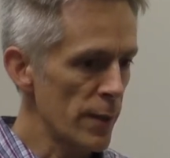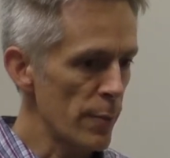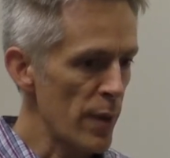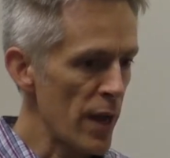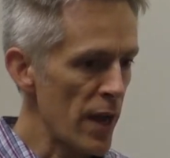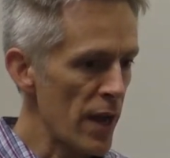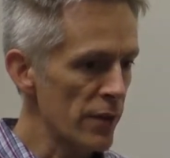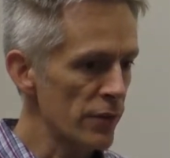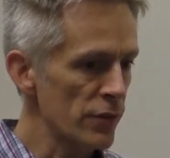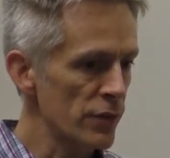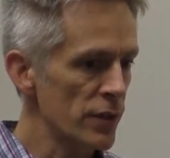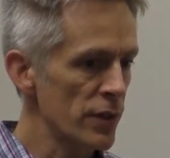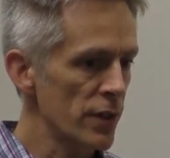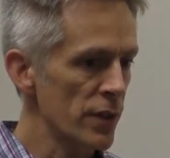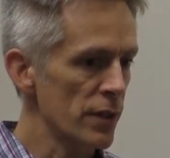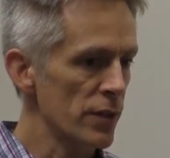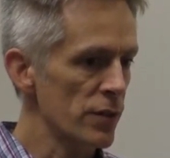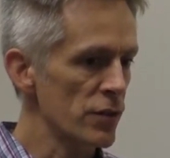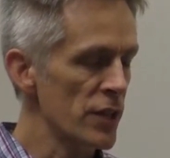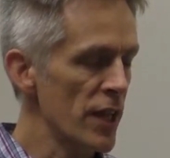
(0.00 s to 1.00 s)
in the past
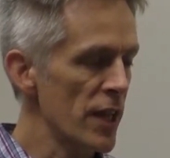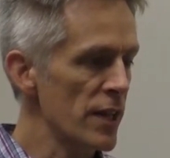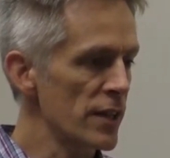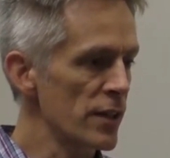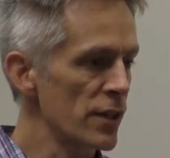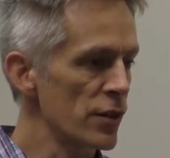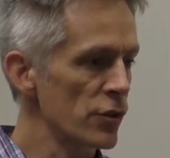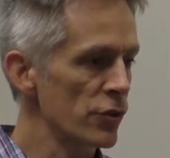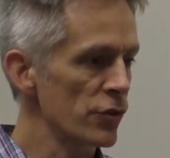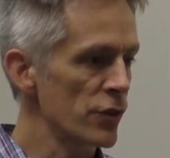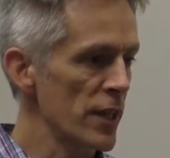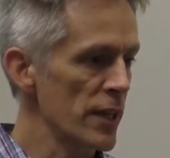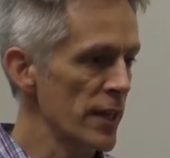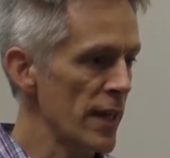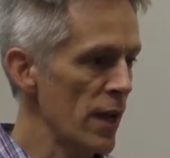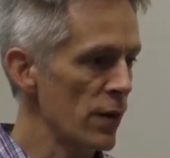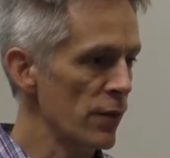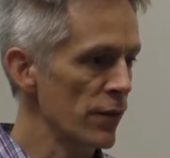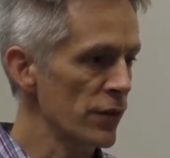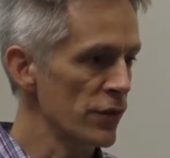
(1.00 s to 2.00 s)
uh, 10 years,
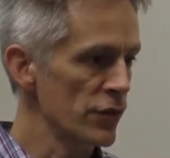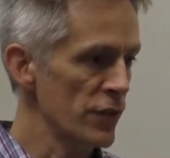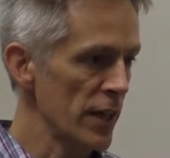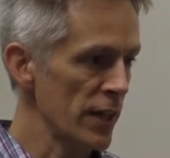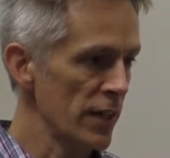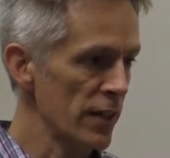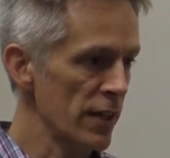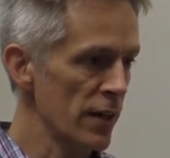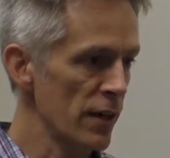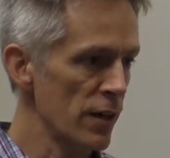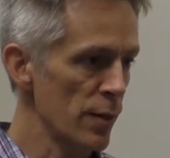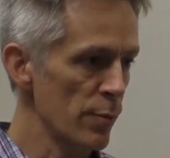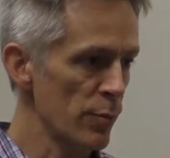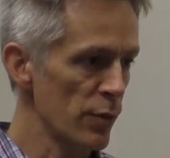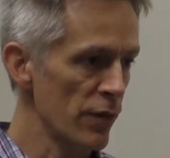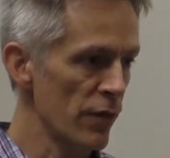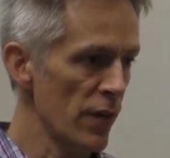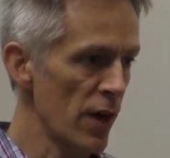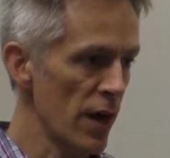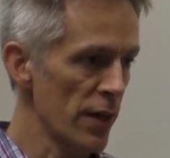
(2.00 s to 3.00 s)
they now have a
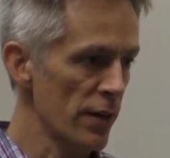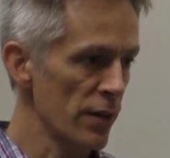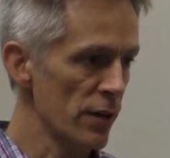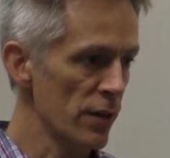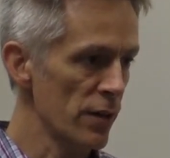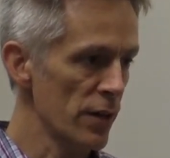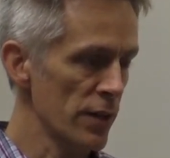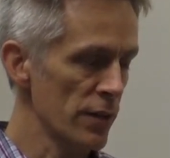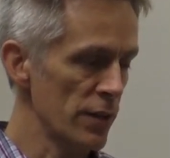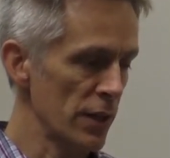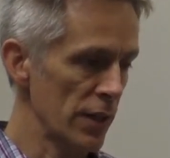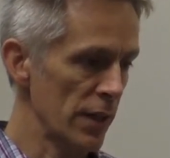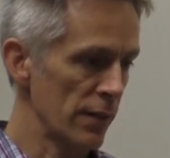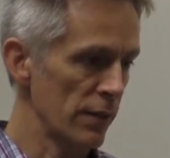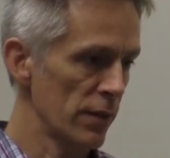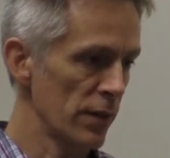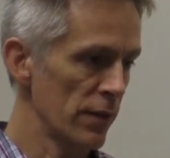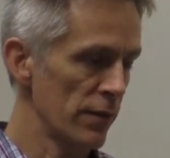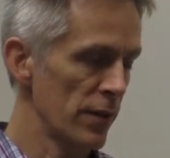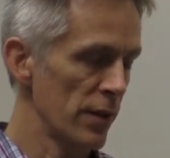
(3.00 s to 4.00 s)
secondary provider at
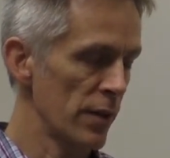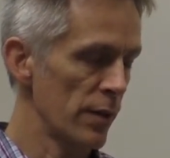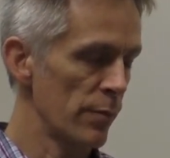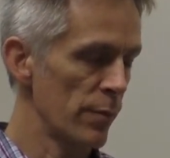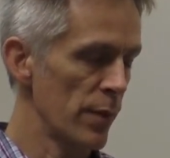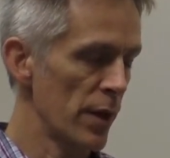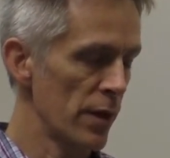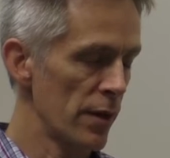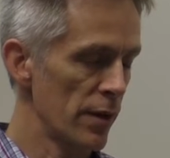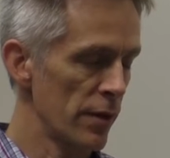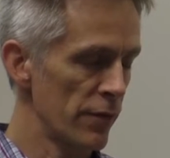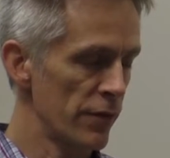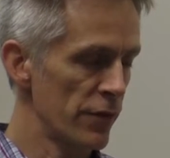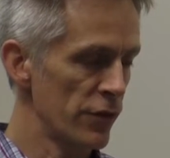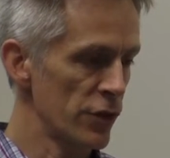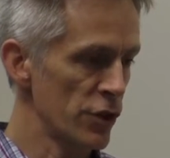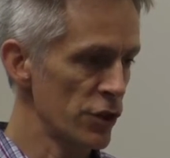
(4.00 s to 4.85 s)
the level of a